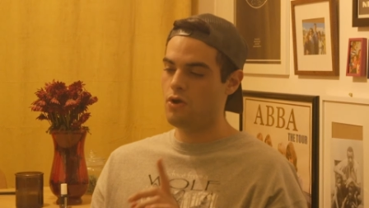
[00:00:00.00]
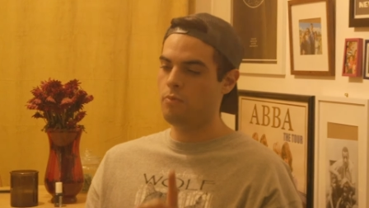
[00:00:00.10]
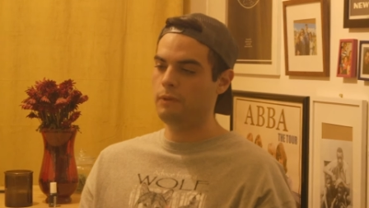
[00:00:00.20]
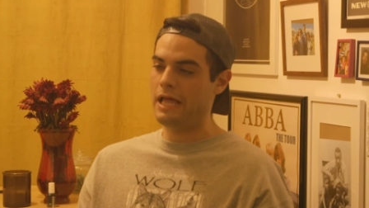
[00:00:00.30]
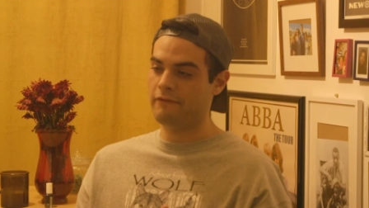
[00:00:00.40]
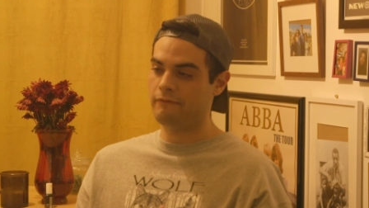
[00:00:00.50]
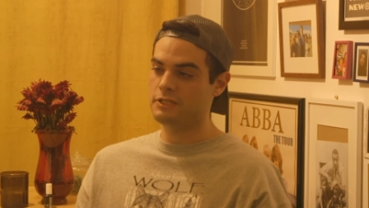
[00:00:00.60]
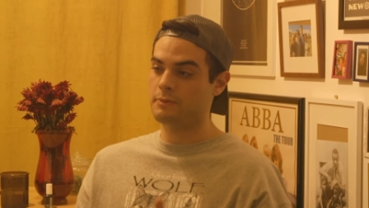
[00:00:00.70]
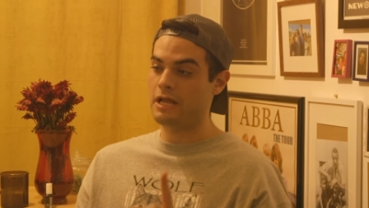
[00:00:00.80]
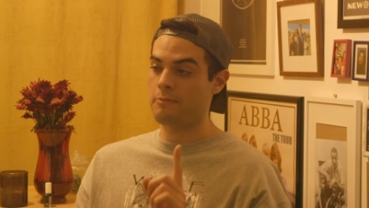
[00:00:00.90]
no
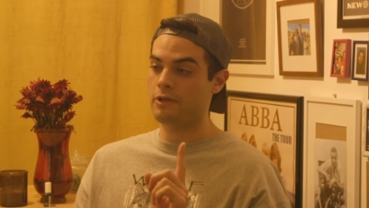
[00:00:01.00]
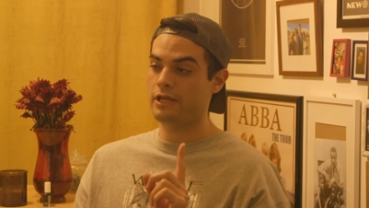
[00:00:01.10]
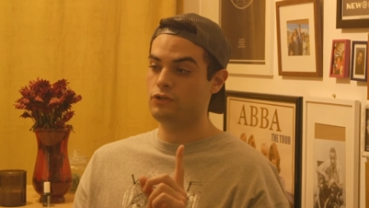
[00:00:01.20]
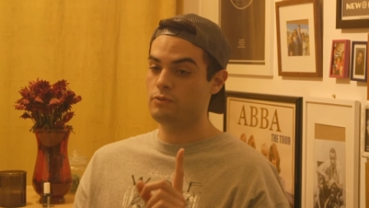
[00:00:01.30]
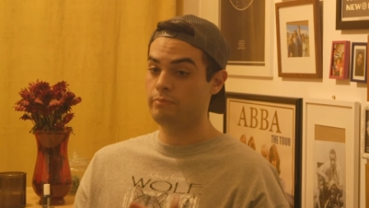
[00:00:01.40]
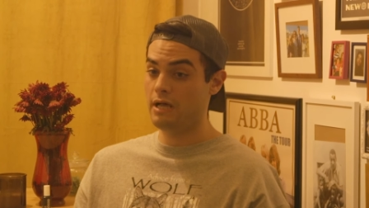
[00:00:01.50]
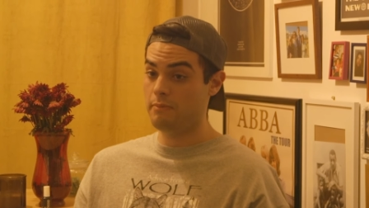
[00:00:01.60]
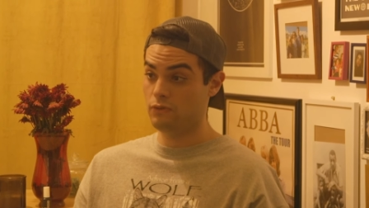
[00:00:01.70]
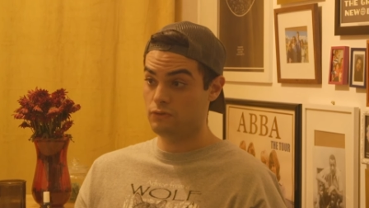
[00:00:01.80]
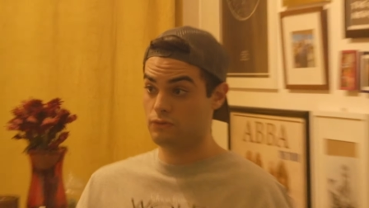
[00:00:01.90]
blackface, but how about I do
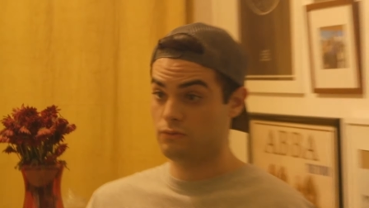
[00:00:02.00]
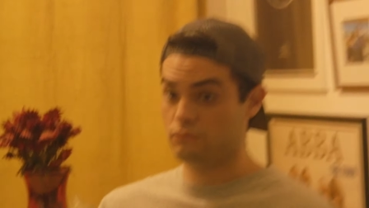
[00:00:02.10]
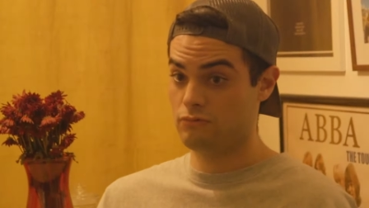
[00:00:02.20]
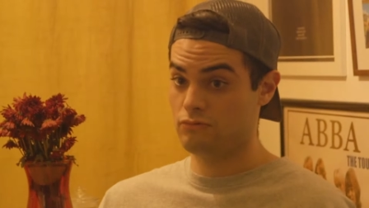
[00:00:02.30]
Bubbles?